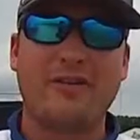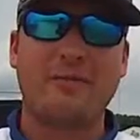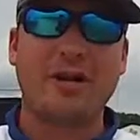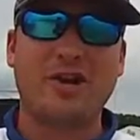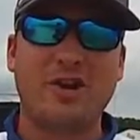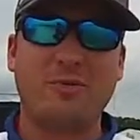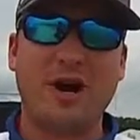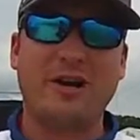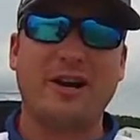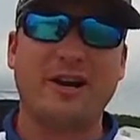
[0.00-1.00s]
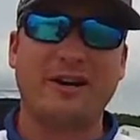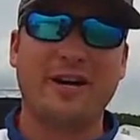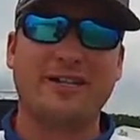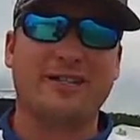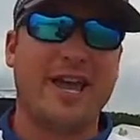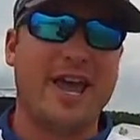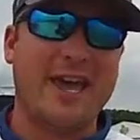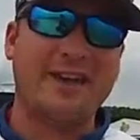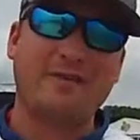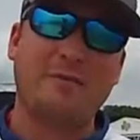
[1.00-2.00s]
Hey everybody, Cody Meyer here. It's the
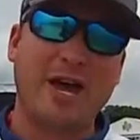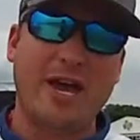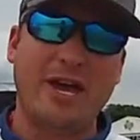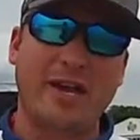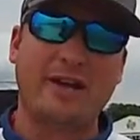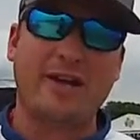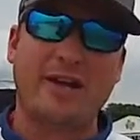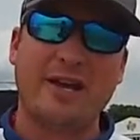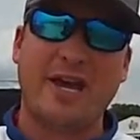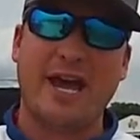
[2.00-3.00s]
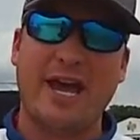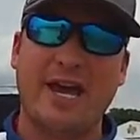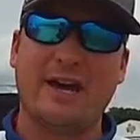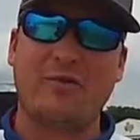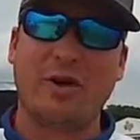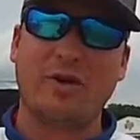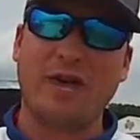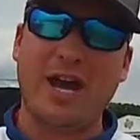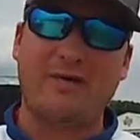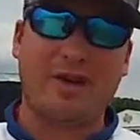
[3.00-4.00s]
end of May and we
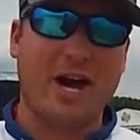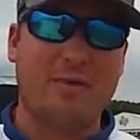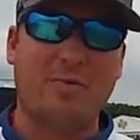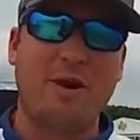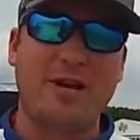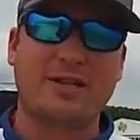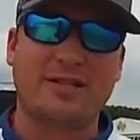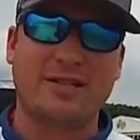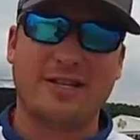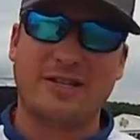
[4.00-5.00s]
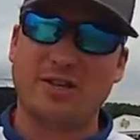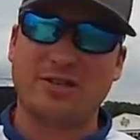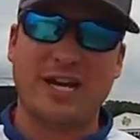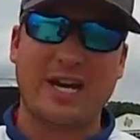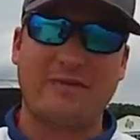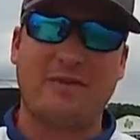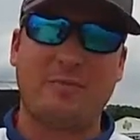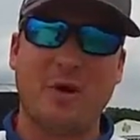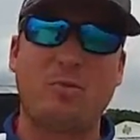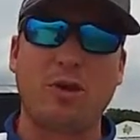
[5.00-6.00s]
only have a couple months to still sign up
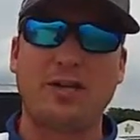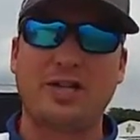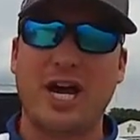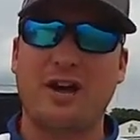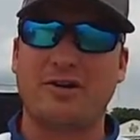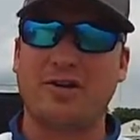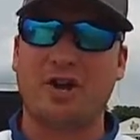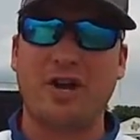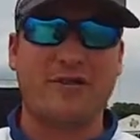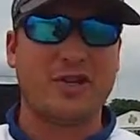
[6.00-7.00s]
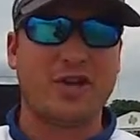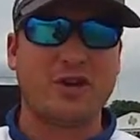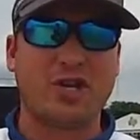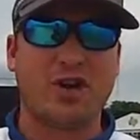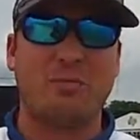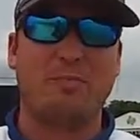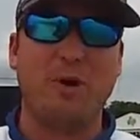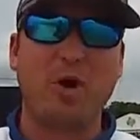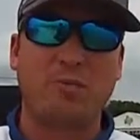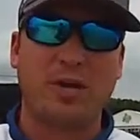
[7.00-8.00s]
for the Boat Bling Challenge. All you have to do is go to
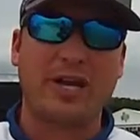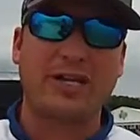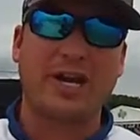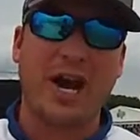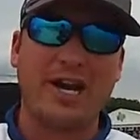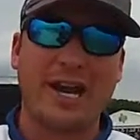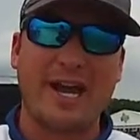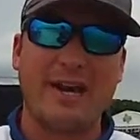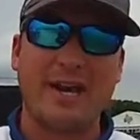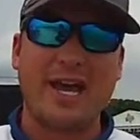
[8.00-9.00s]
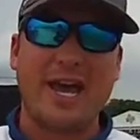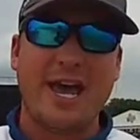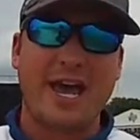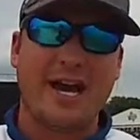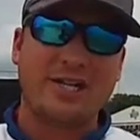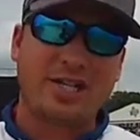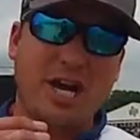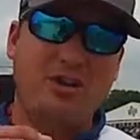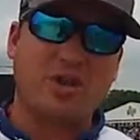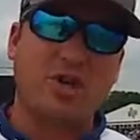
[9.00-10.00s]
boatbling.net and I
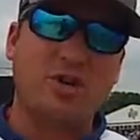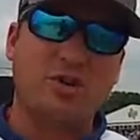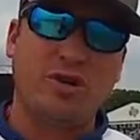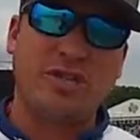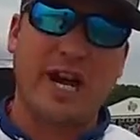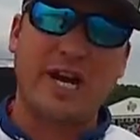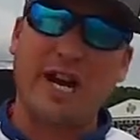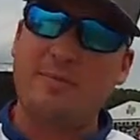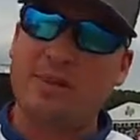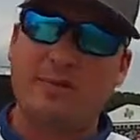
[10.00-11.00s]
challenge you to sign up.